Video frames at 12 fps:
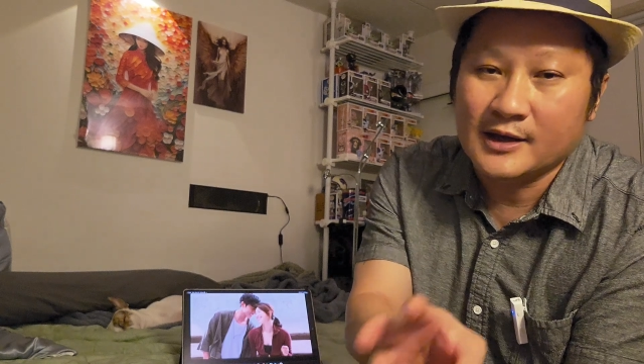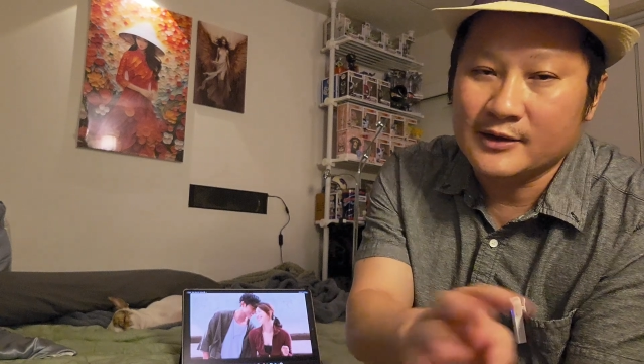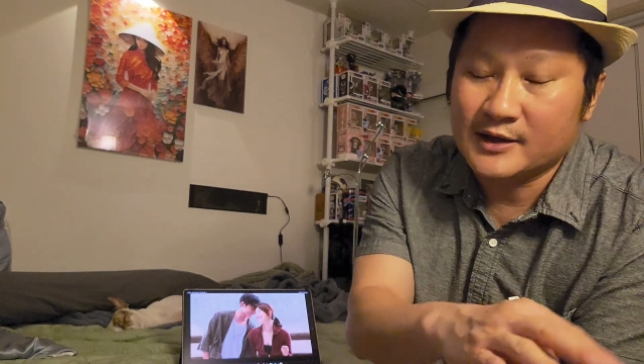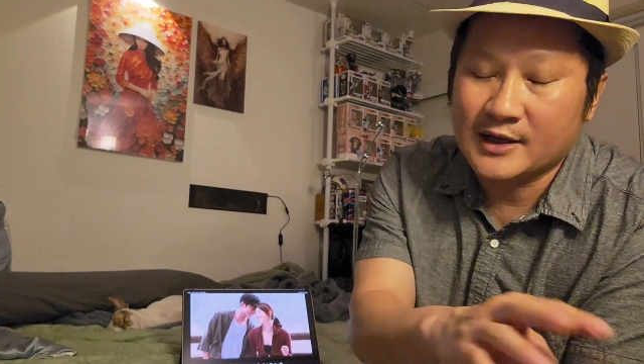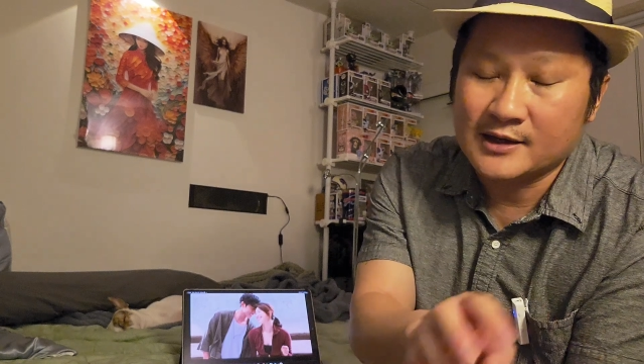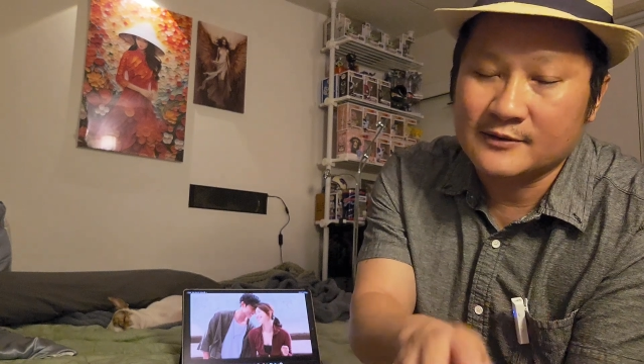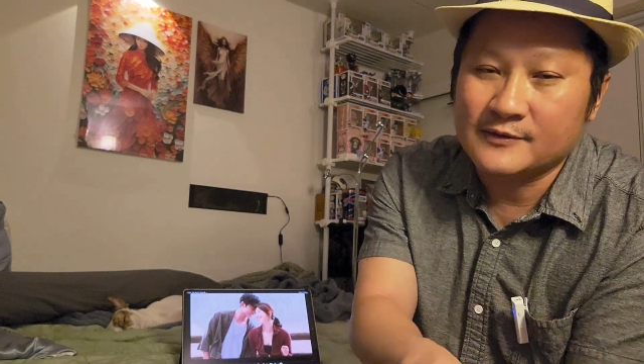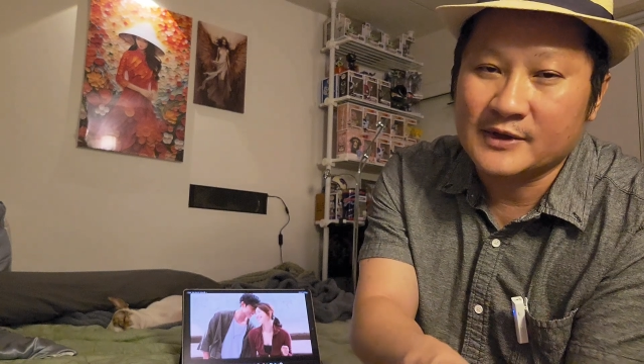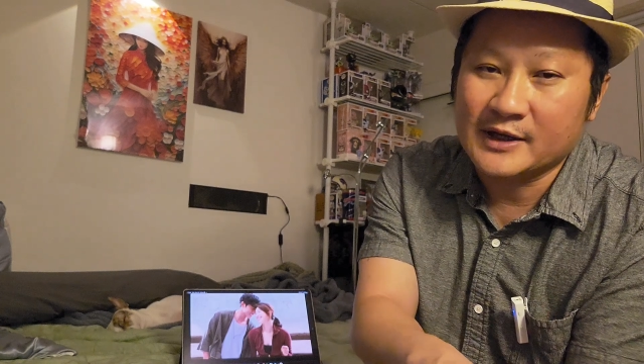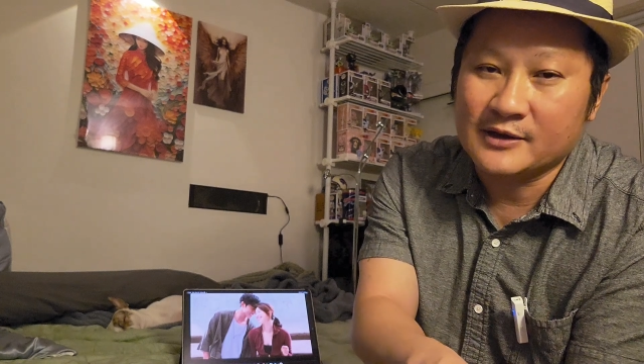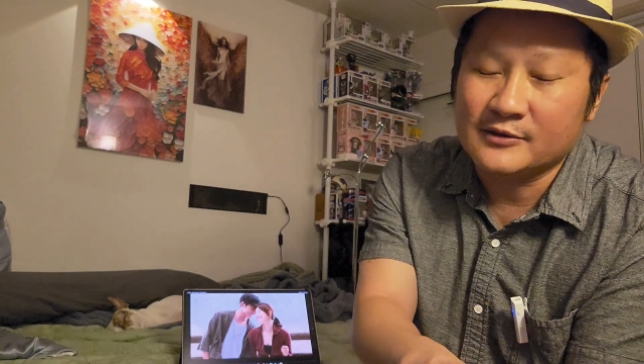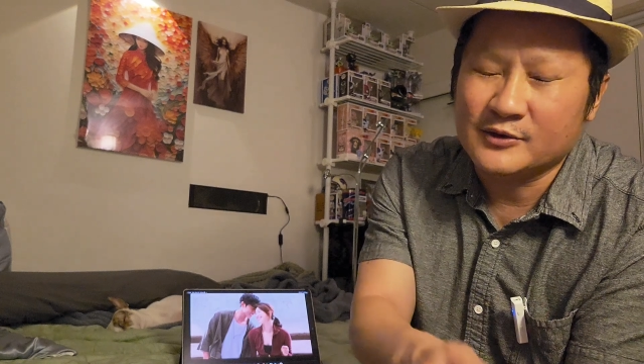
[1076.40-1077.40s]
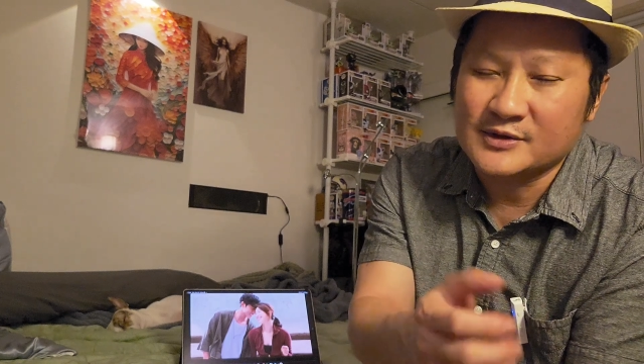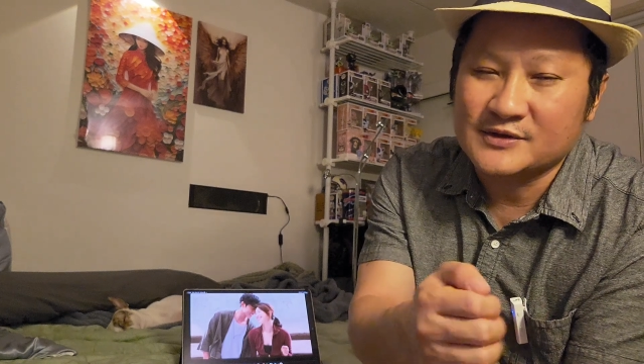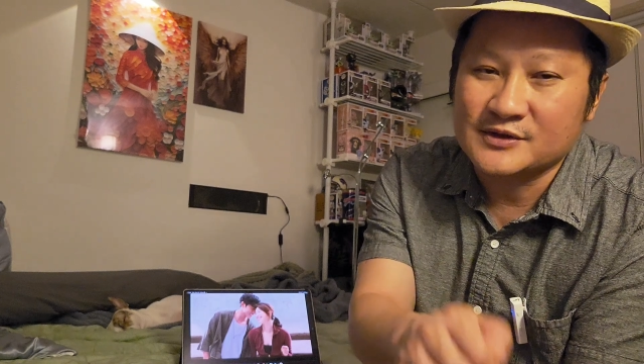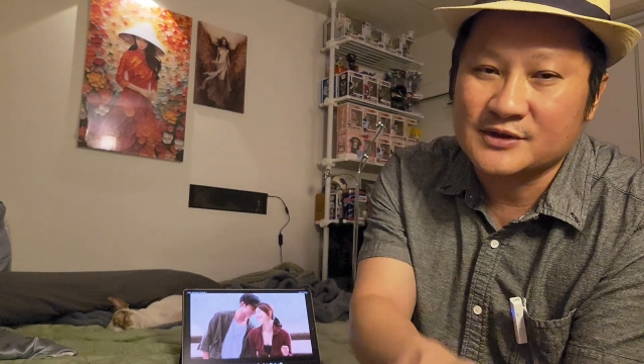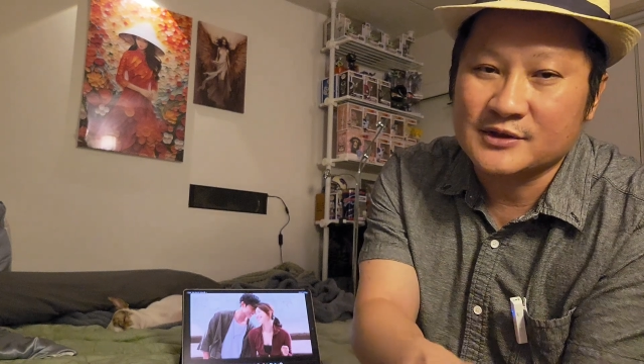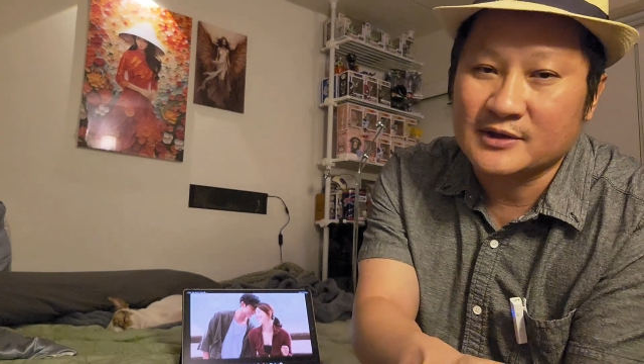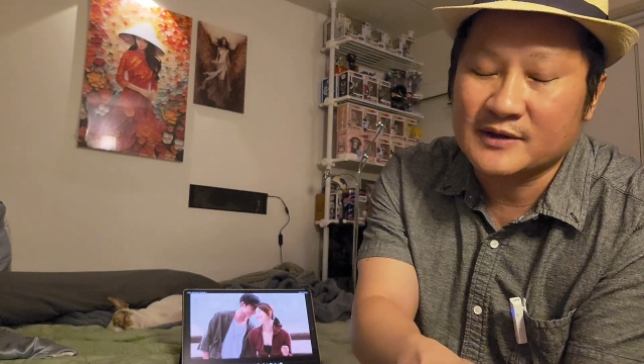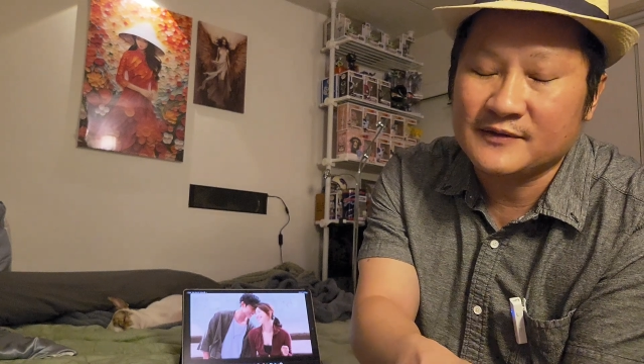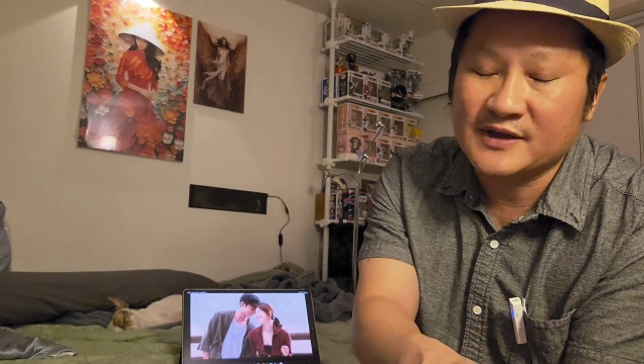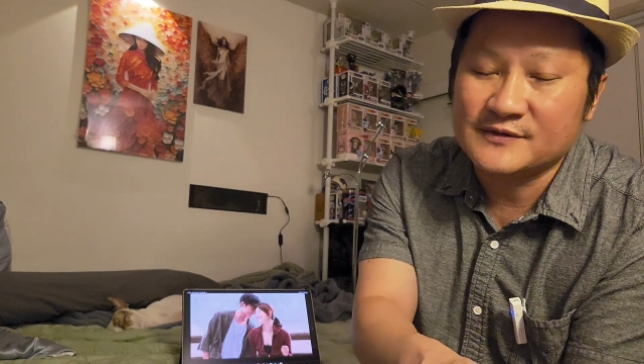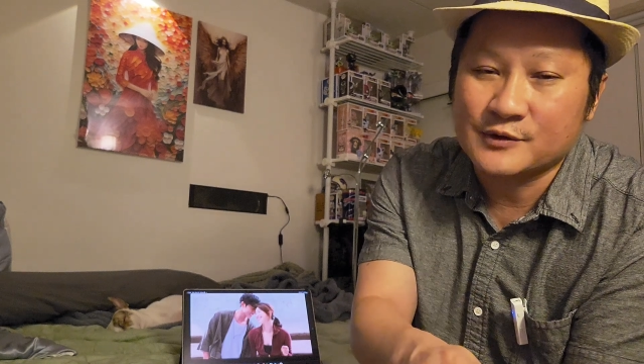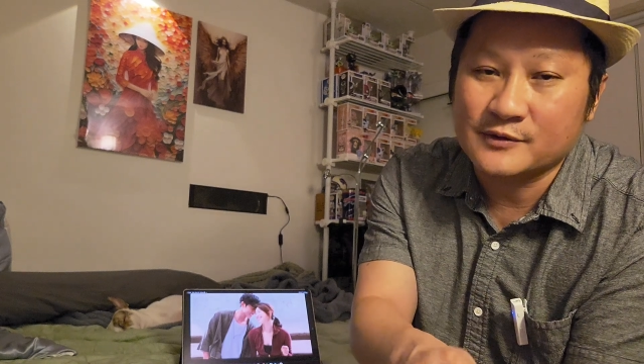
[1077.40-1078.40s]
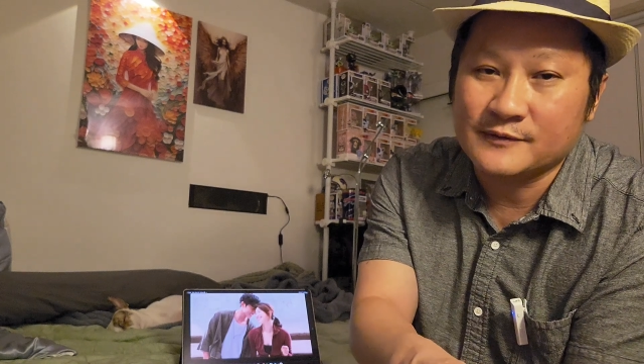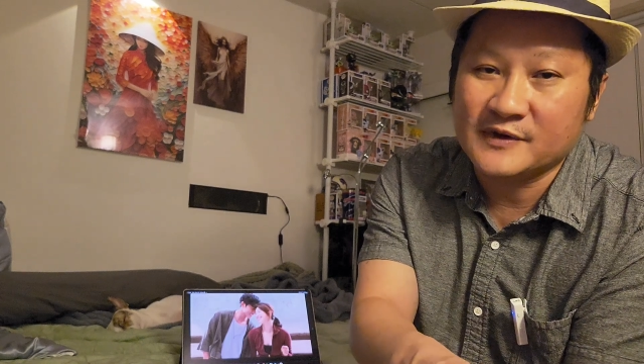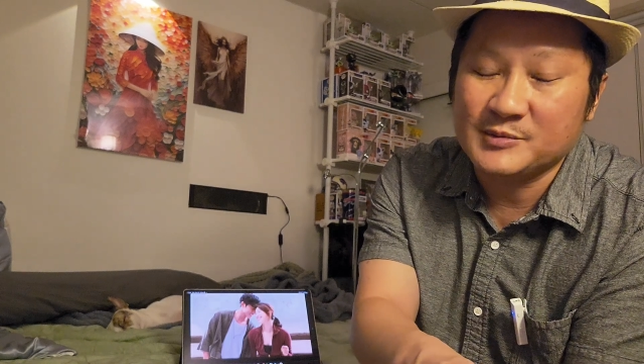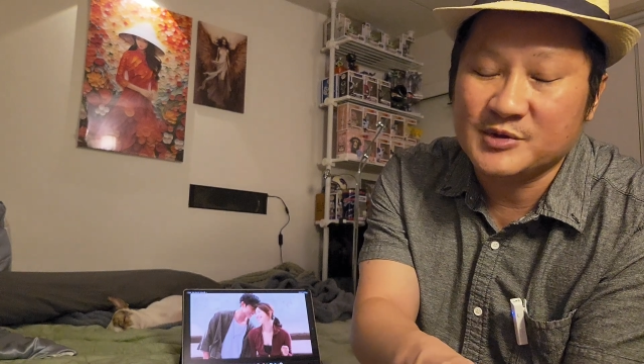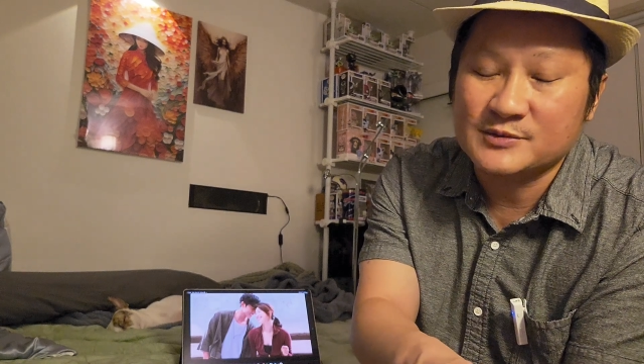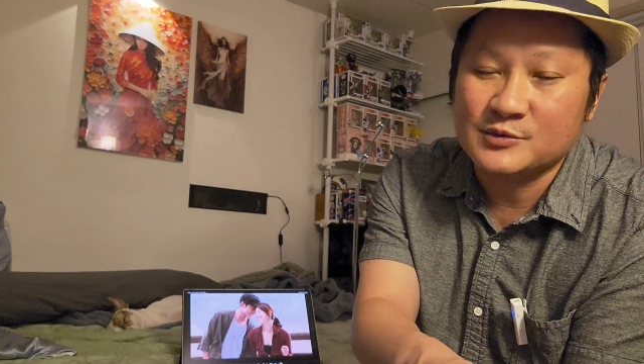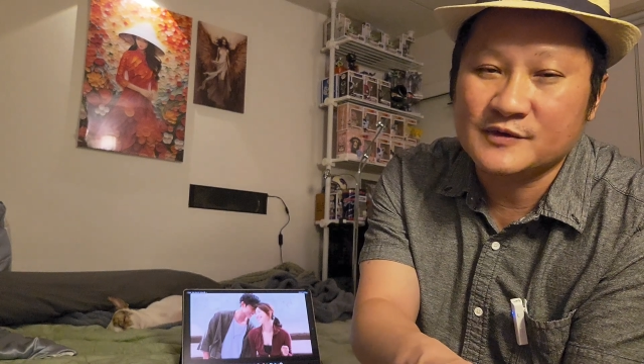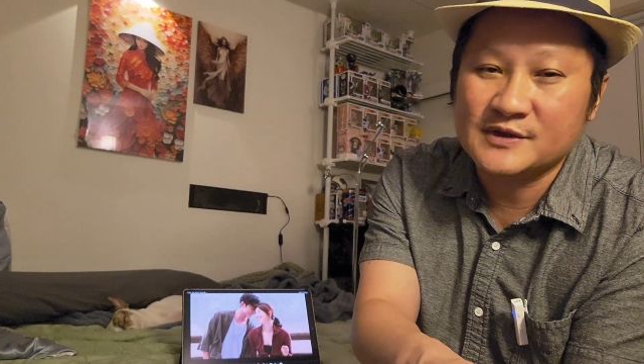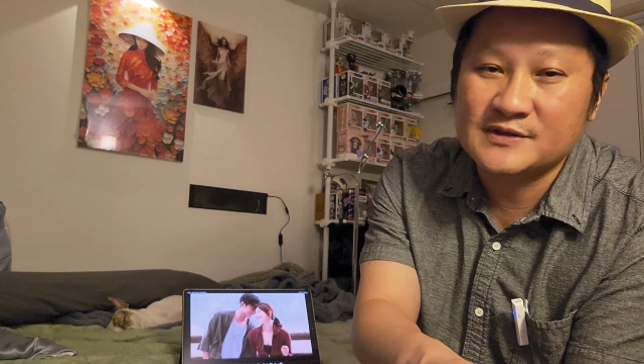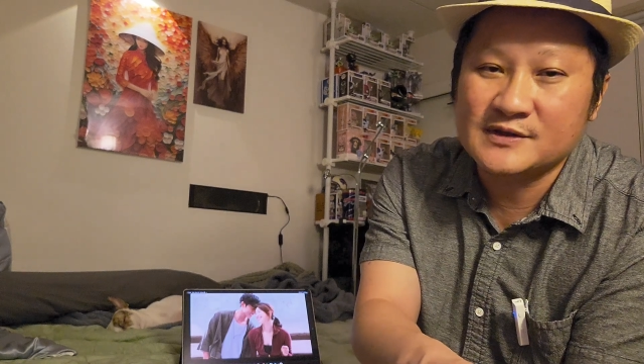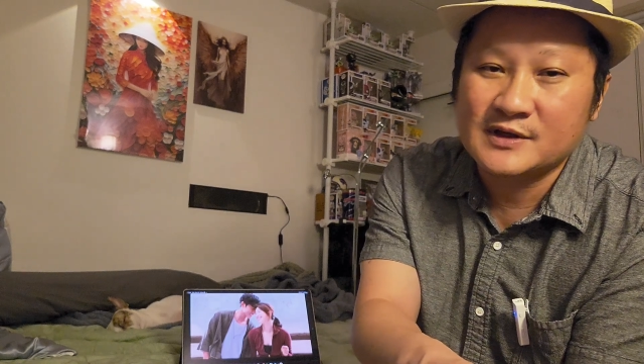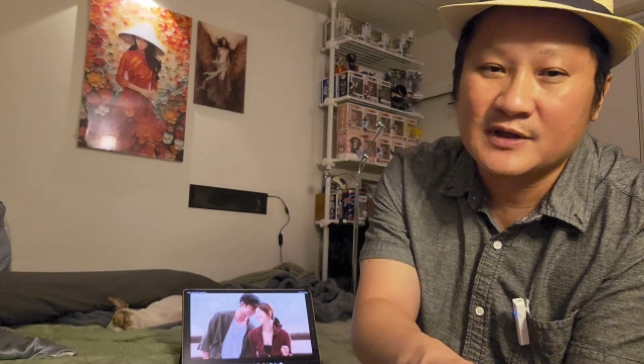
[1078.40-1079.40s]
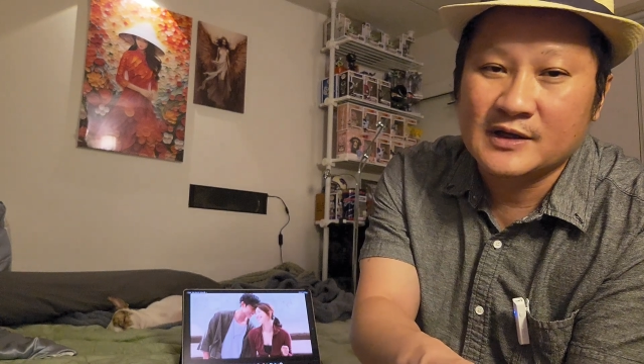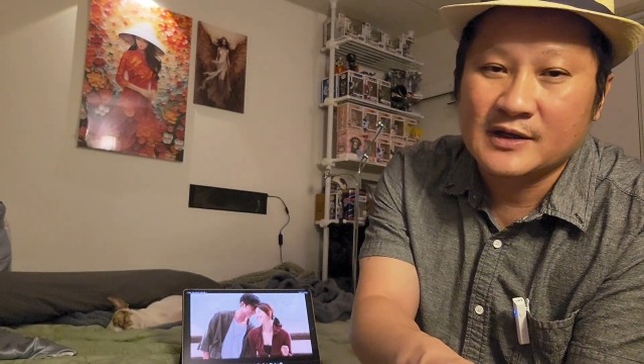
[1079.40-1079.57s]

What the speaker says: and you kind of like do a search on Netflix for Vietnamese movies,